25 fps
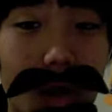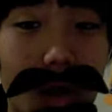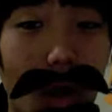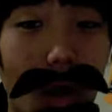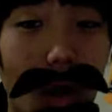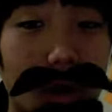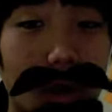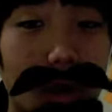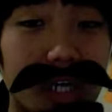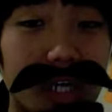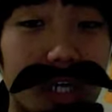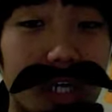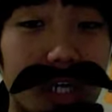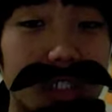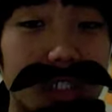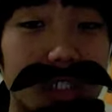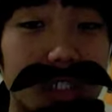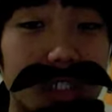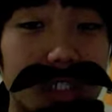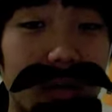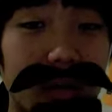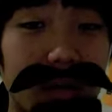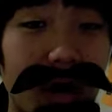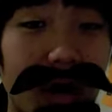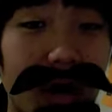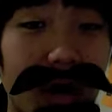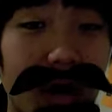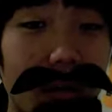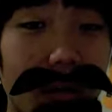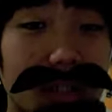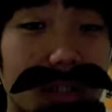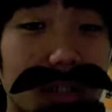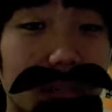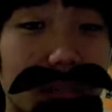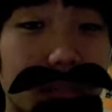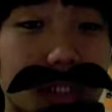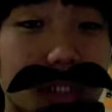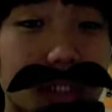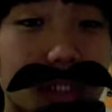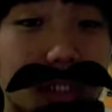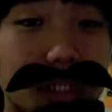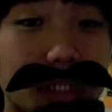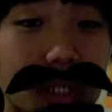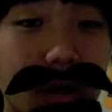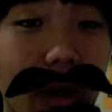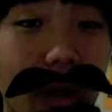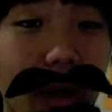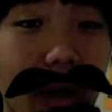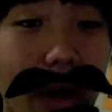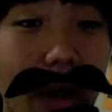A change in environment means
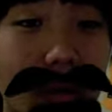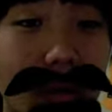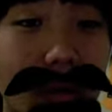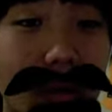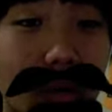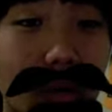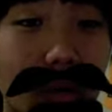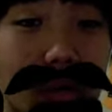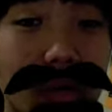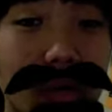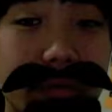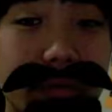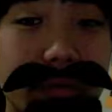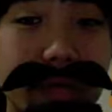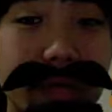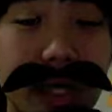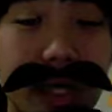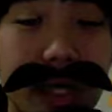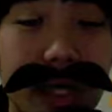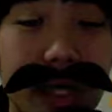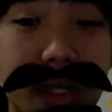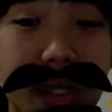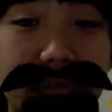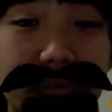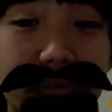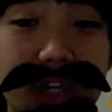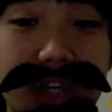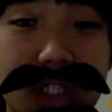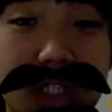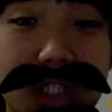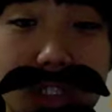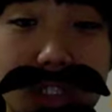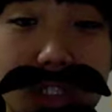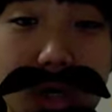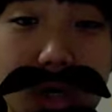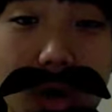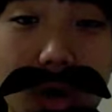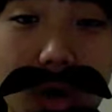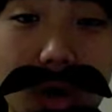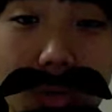that the animal living in that region